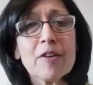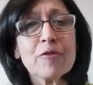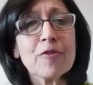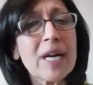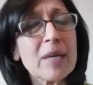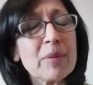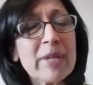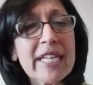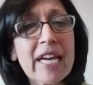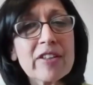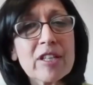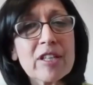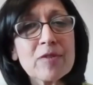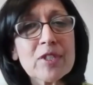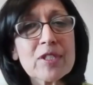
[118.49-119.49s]
Family
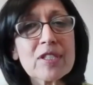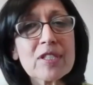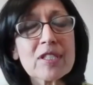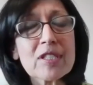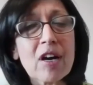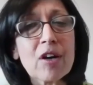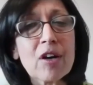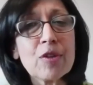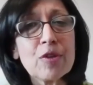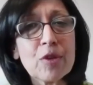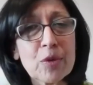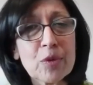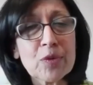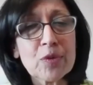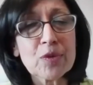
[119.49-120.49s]
caregivers are
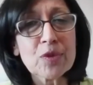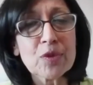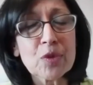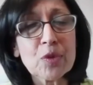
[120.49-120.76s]
those